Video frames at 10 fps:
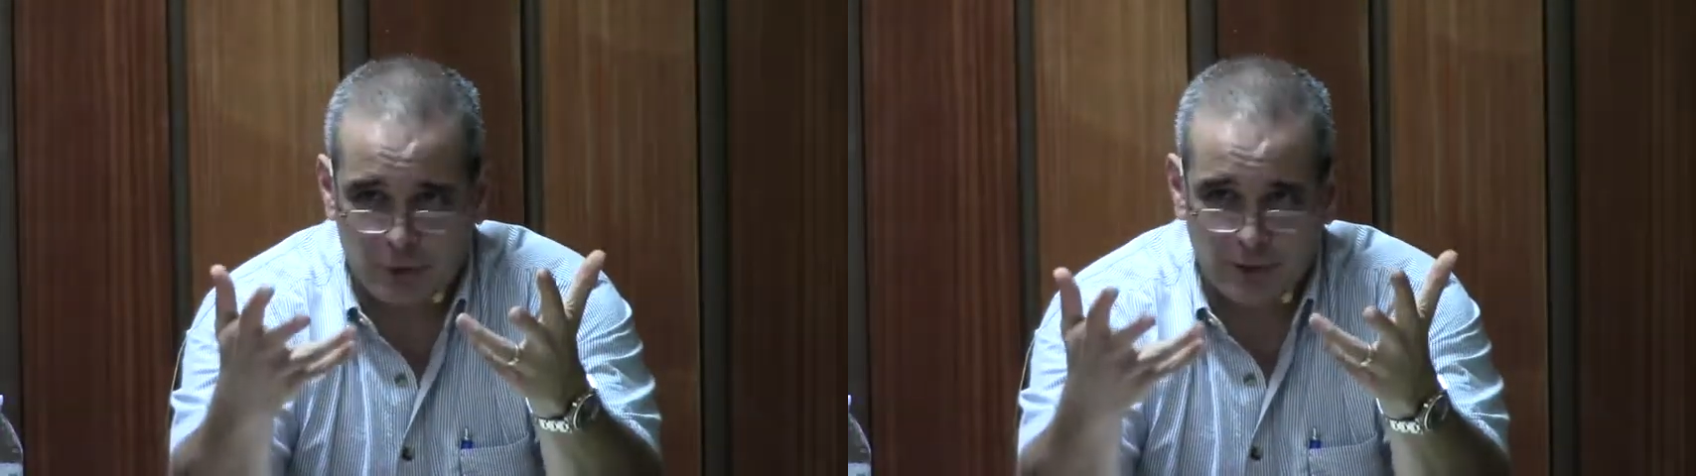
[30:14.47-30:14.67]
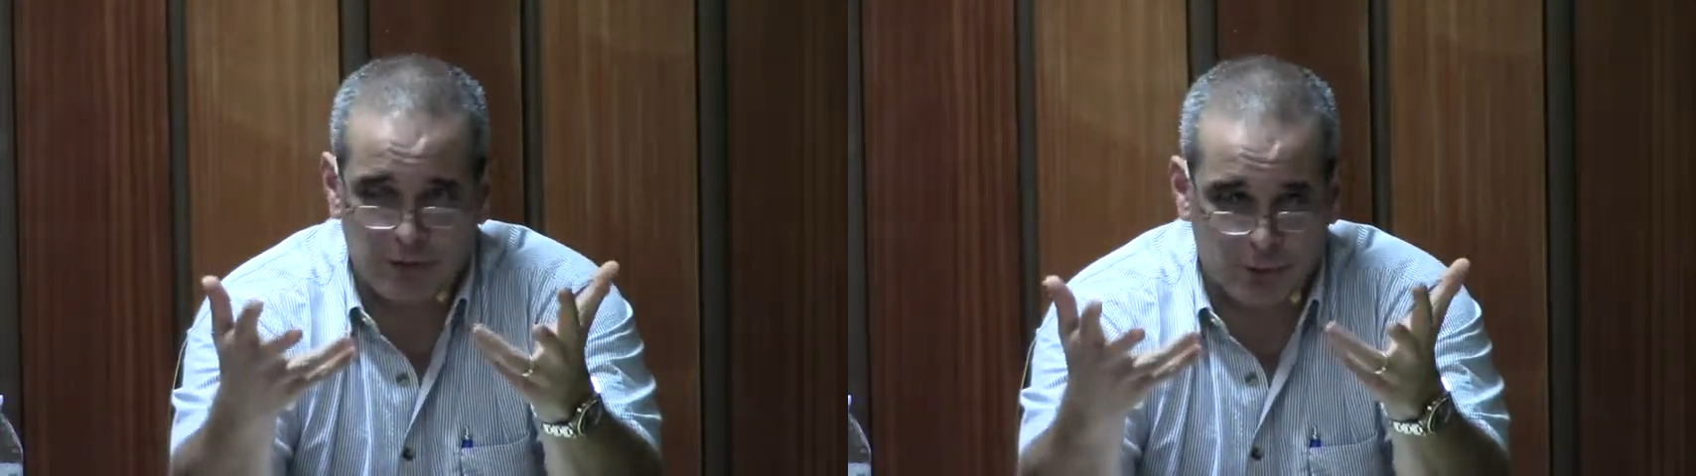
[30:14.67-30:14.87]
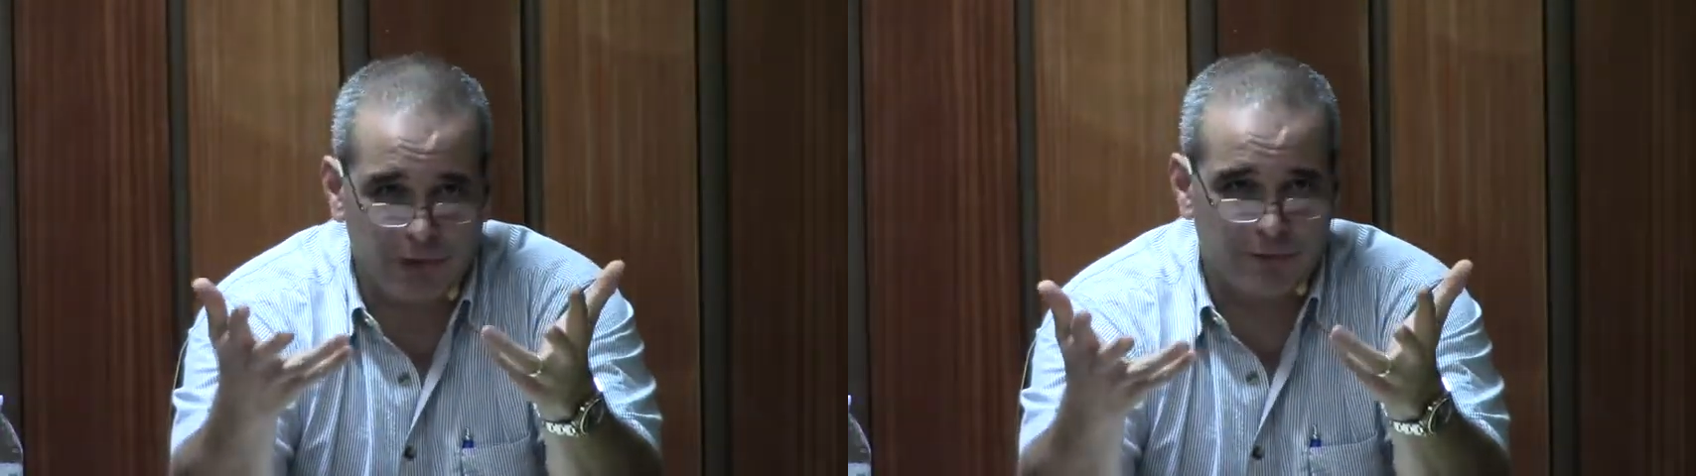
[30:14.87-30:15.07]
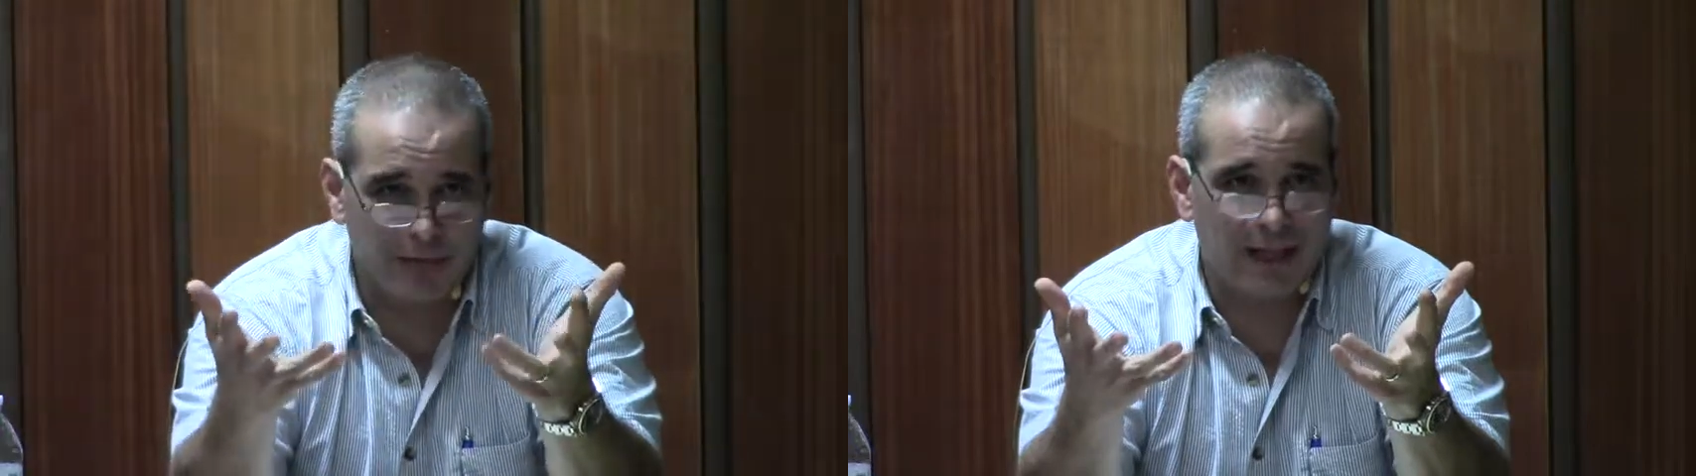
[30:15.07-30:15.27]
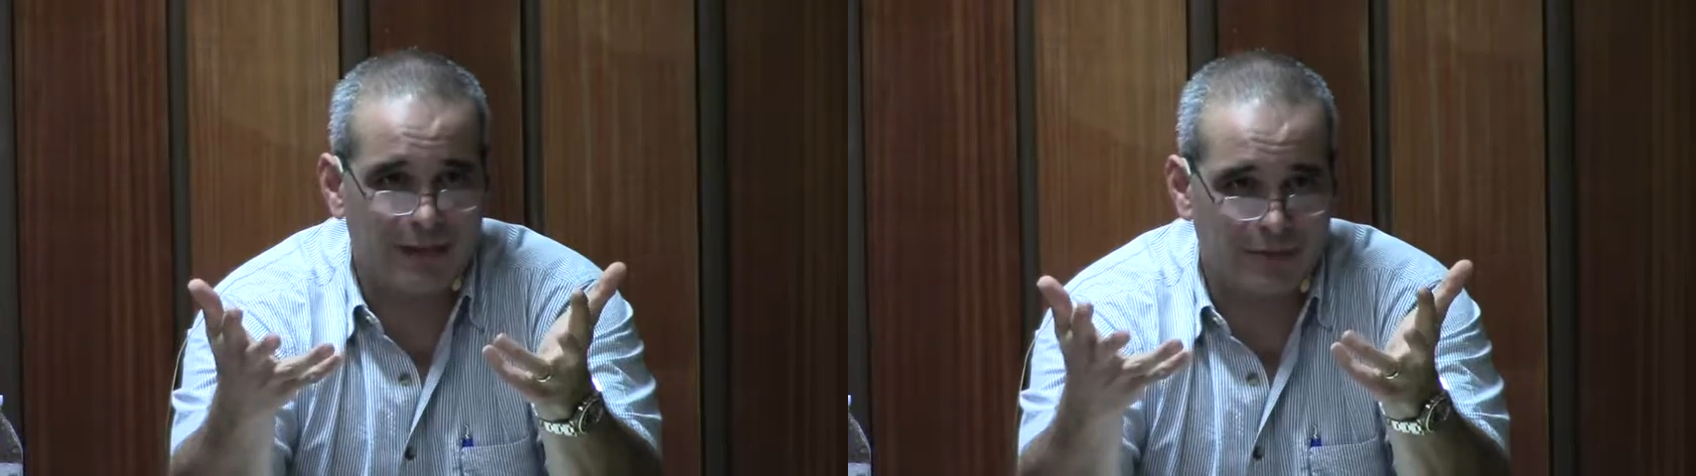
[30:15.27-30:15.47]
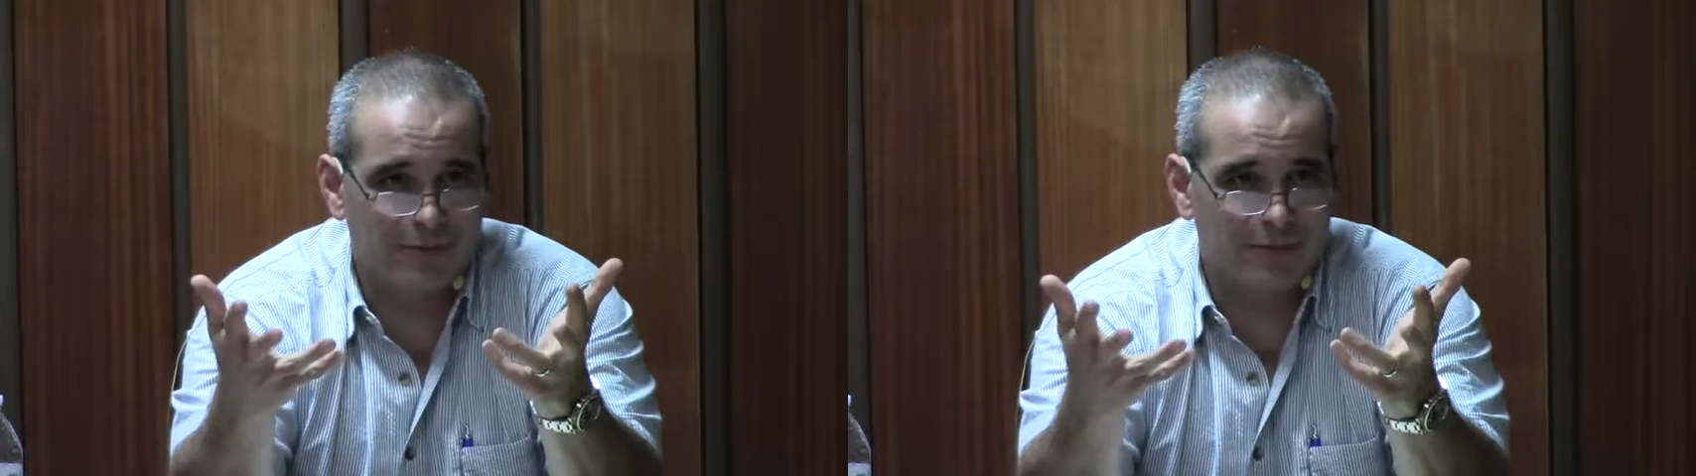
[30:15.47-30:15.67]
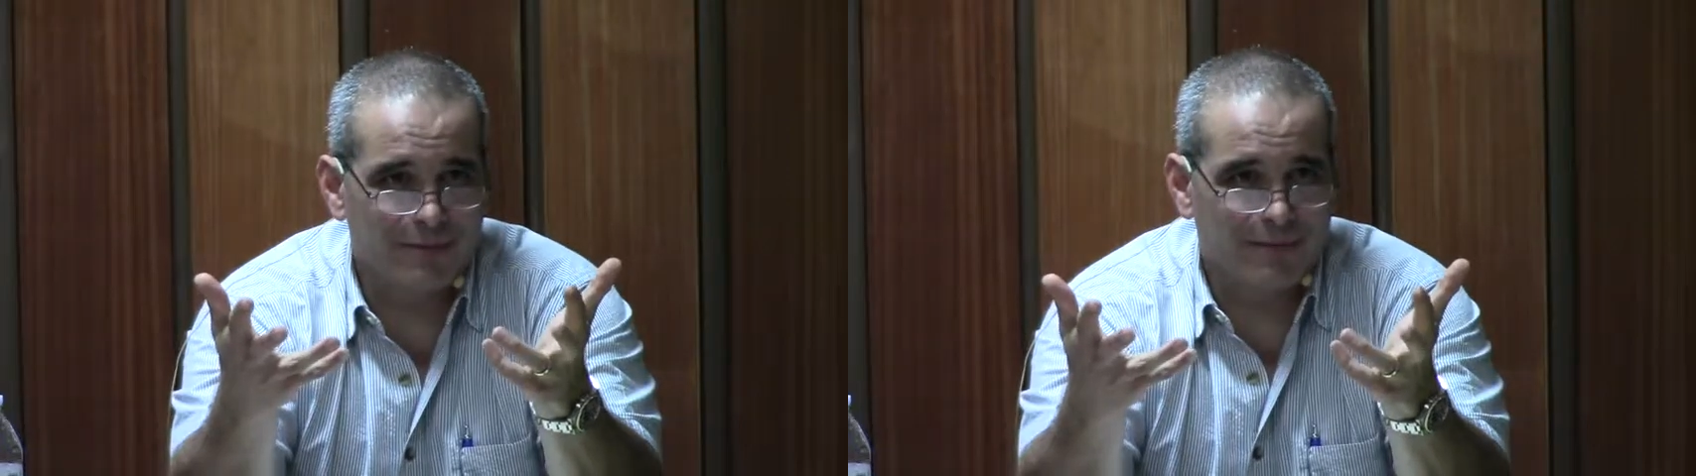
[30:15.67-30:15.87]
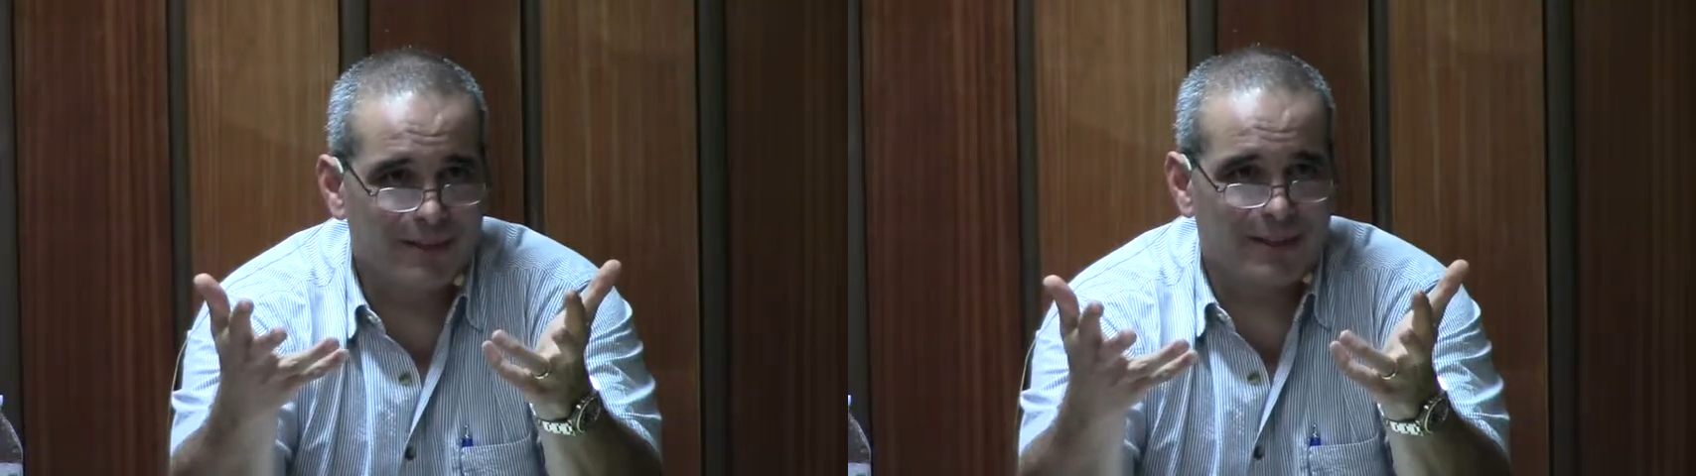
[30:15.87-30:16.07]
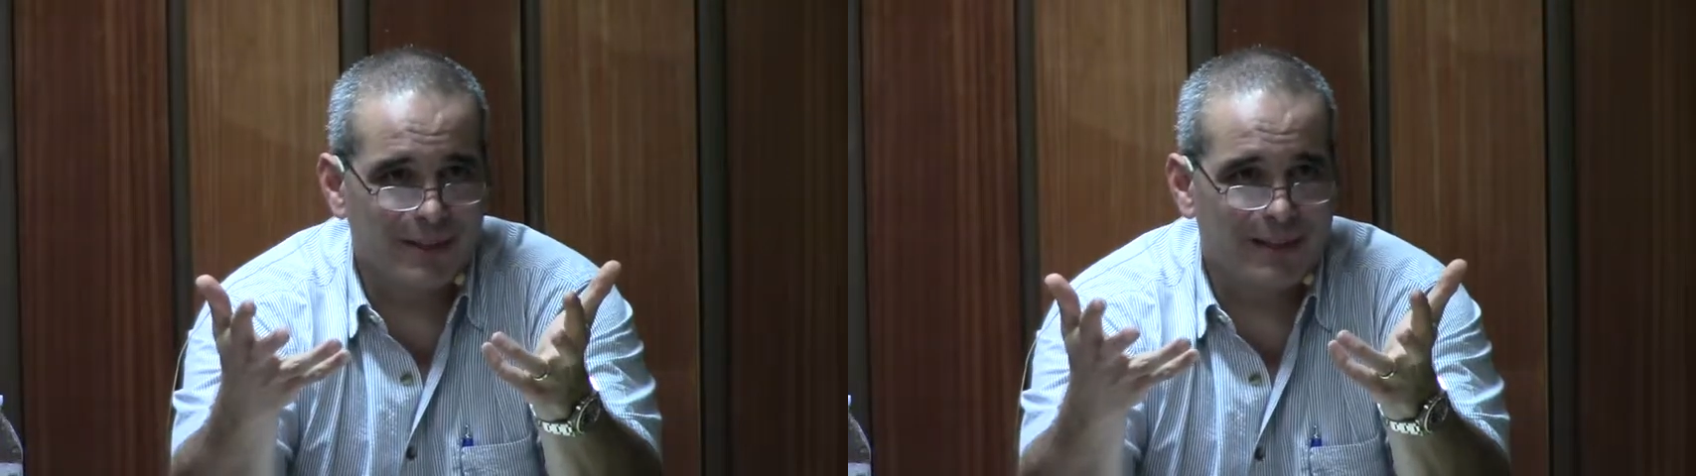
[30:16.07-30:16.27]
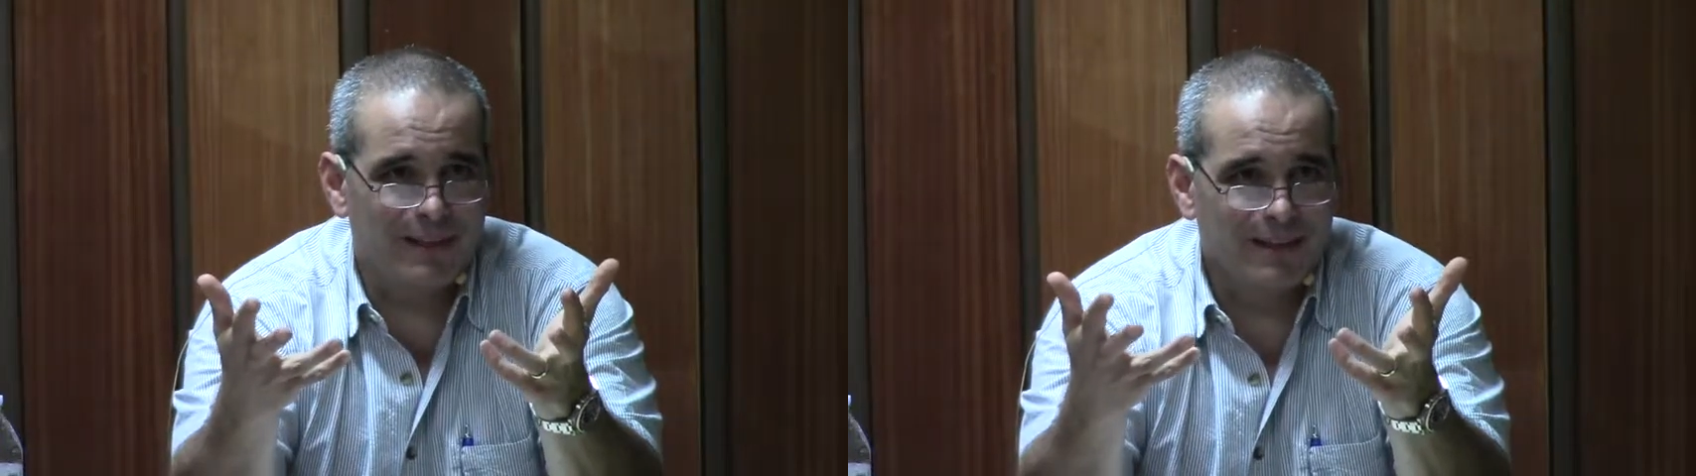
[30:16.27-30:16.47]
to the tree of life. You see?